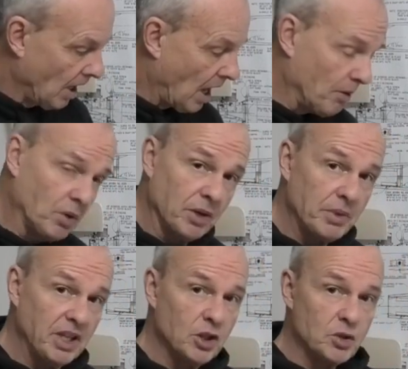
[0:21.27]
I'm going to
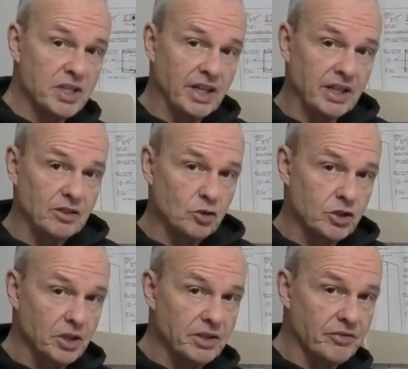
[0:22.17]
be using
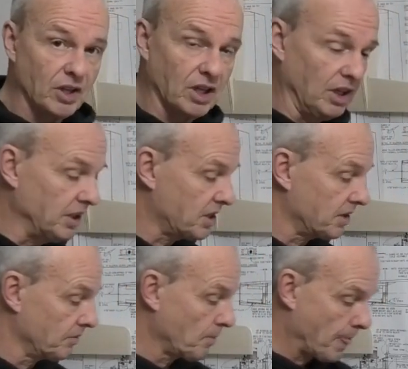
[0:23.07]
two different colours.
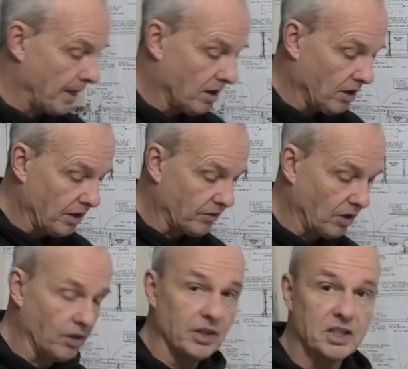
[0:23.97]
I've
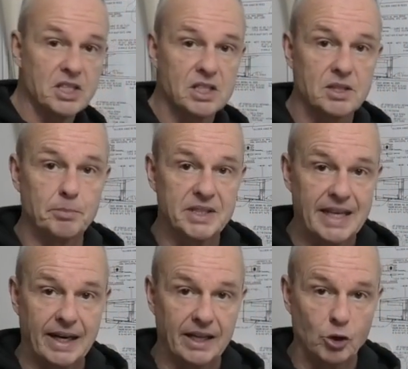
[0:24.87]
got this
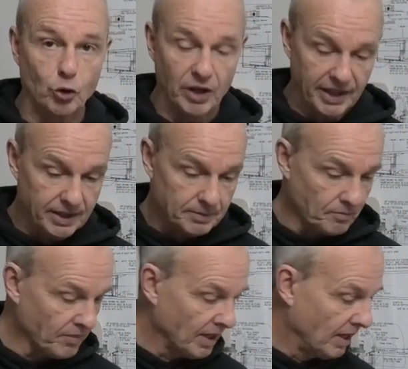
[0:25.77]
metallic green
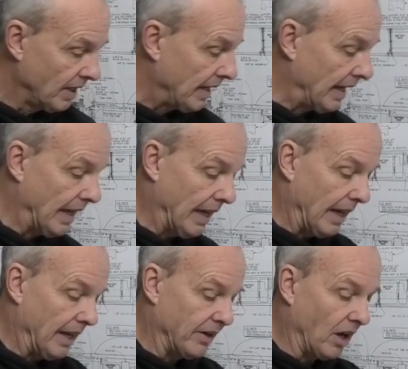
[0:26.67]

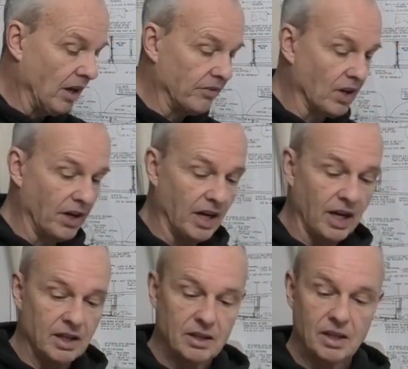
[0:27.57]
and I've got
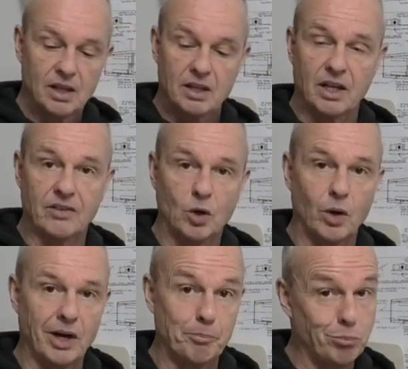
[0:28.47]
a kind of a,
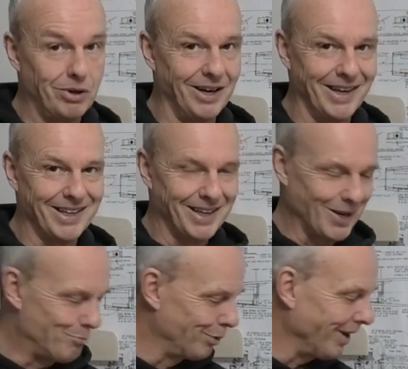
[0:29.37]
quite a bright,
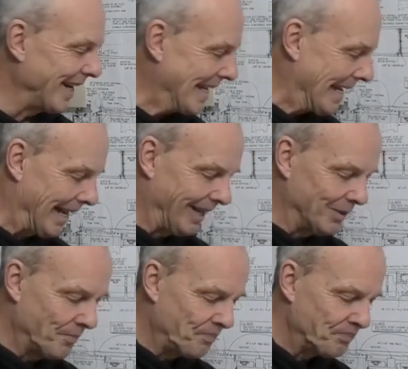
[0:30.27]
a bright yellow.